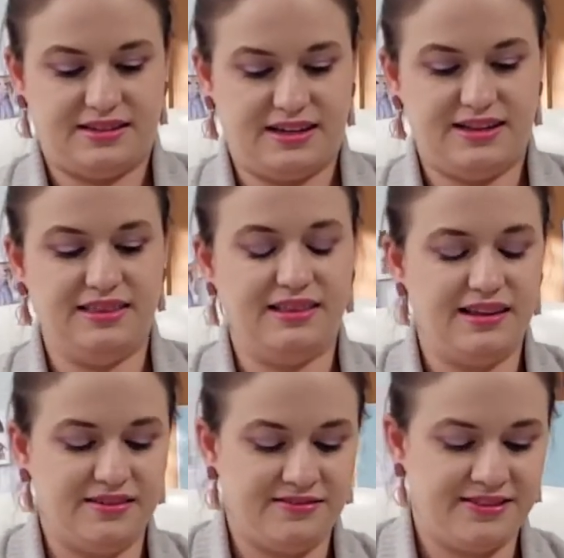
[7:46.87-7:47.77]
I
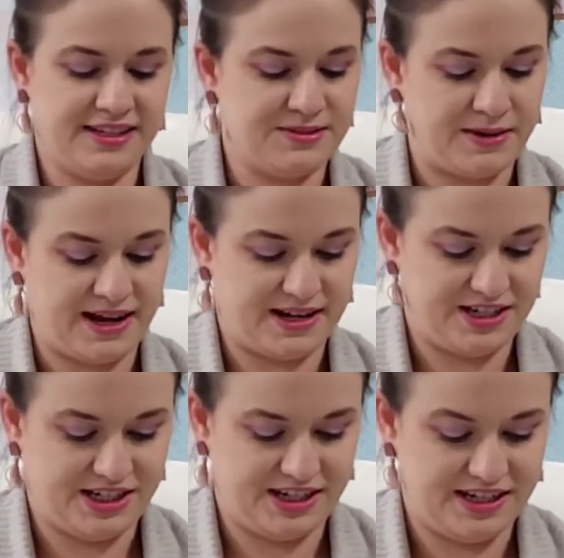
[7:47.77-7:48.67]
love these
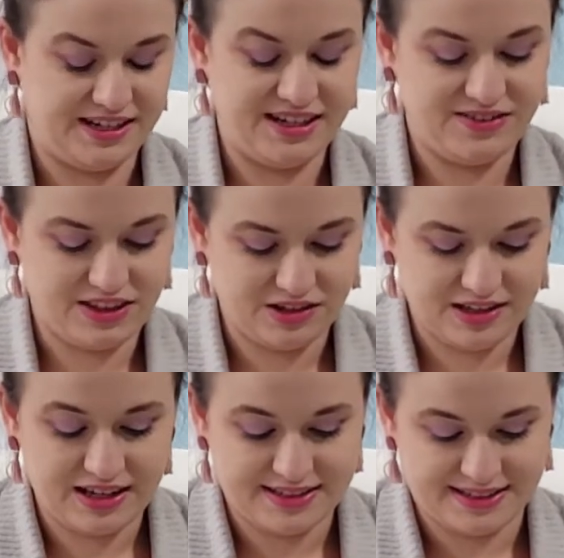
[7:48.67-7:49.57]
packaging, even though
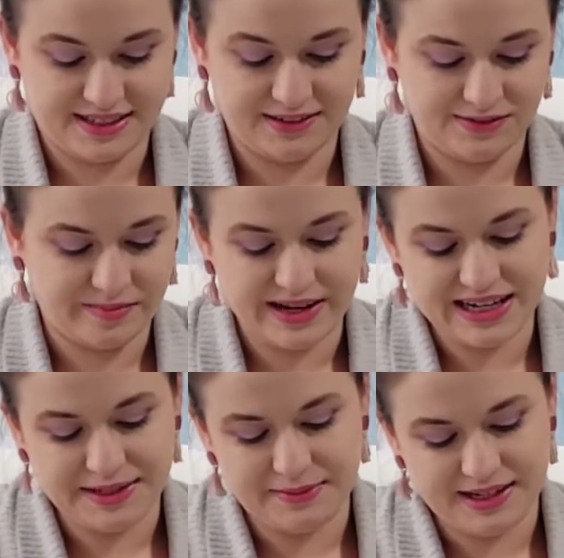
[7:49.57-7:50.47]
they still
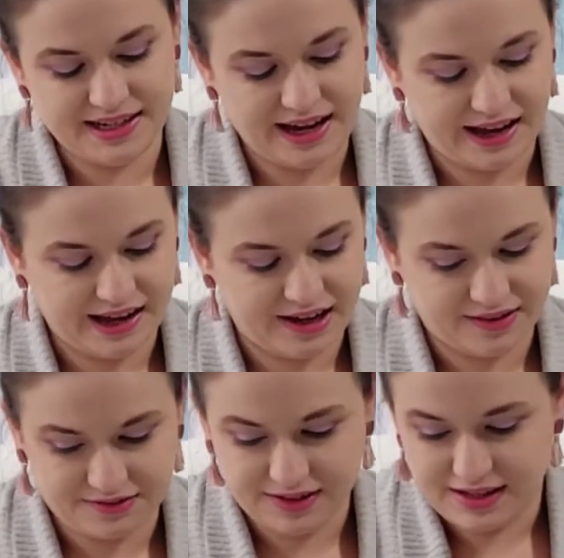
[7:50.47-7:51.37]
remind me of